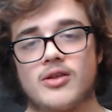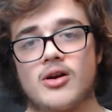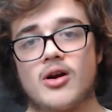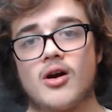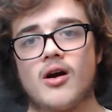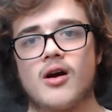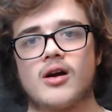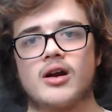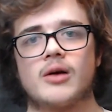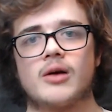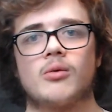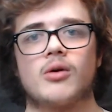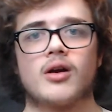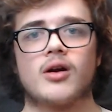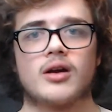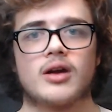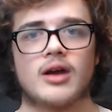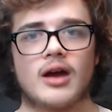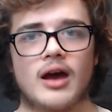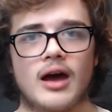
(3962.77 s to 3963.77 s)
hard at
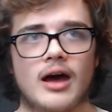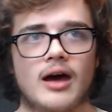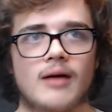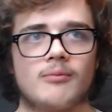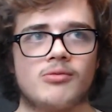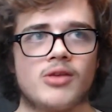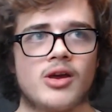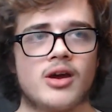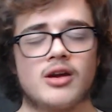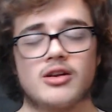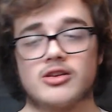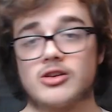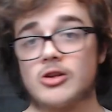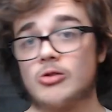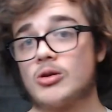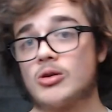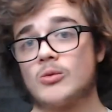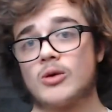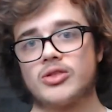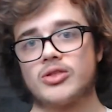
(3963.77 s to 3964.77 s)
work,
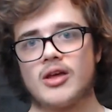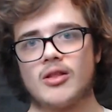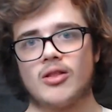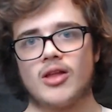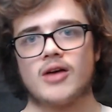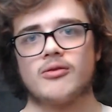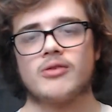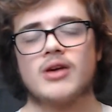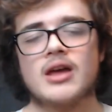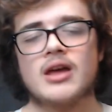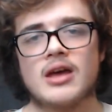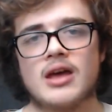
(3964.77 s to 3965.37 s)
doing what they love.